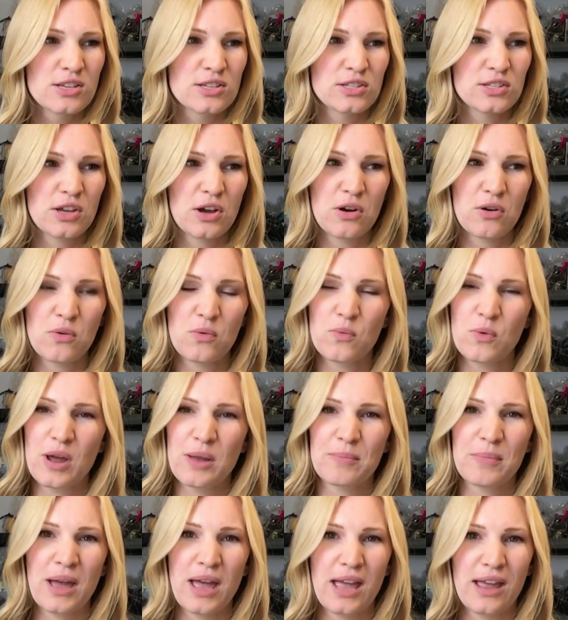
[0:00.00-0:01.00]
So
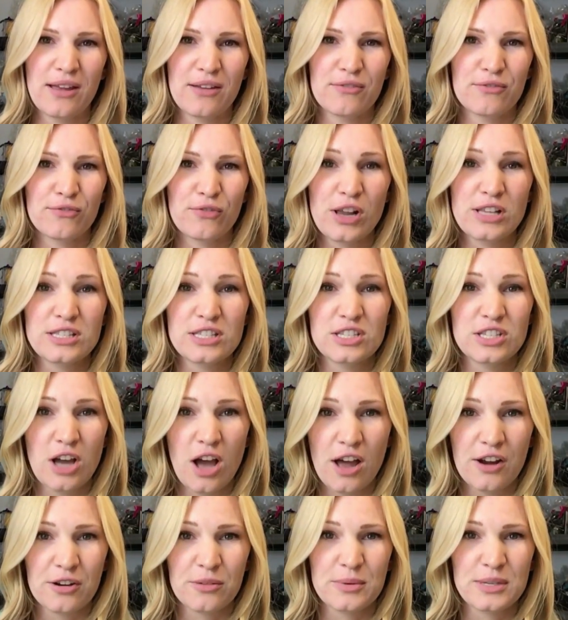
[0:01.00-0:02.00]
when my friend's
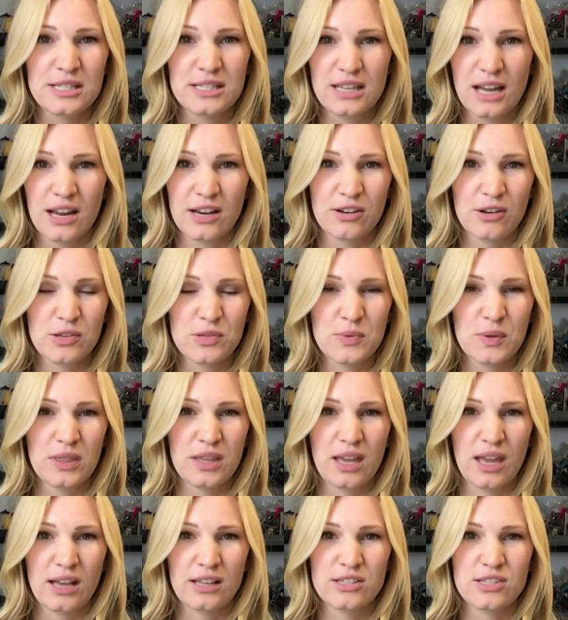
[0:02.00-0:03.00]
daughter was diagnosed
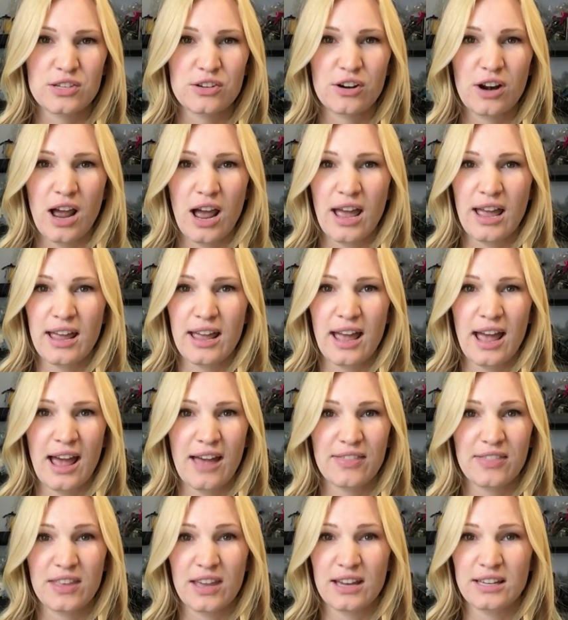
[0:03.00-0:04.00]
with cancer, I
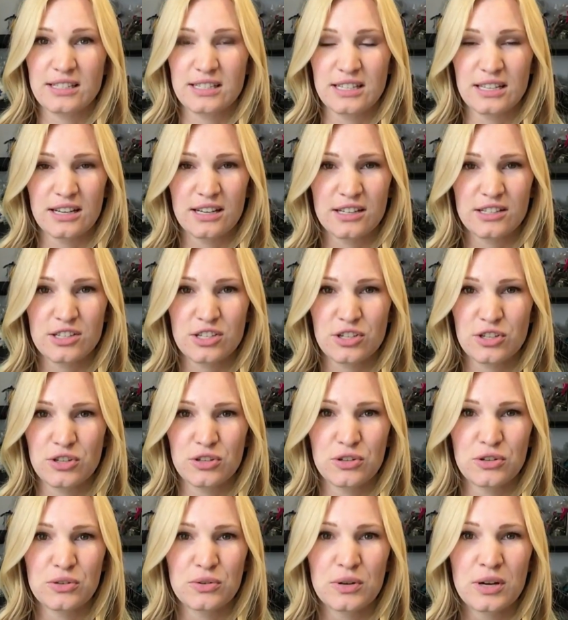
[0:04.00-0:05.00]
had the idea
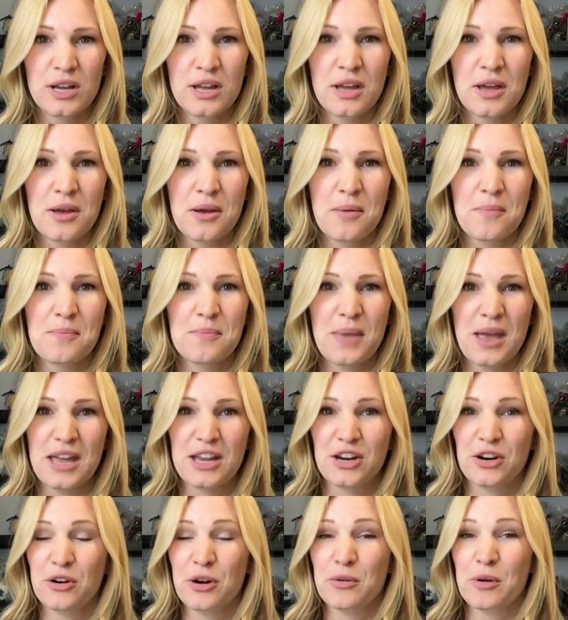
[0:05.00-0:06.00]
to
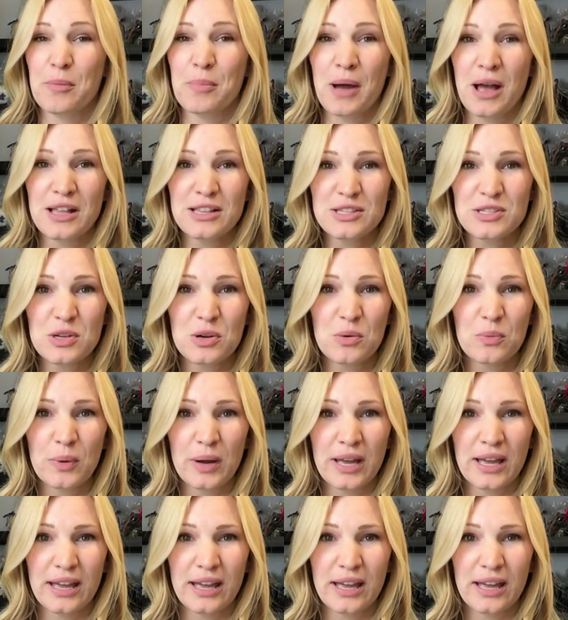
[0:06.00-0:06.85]
make her a Rapunzel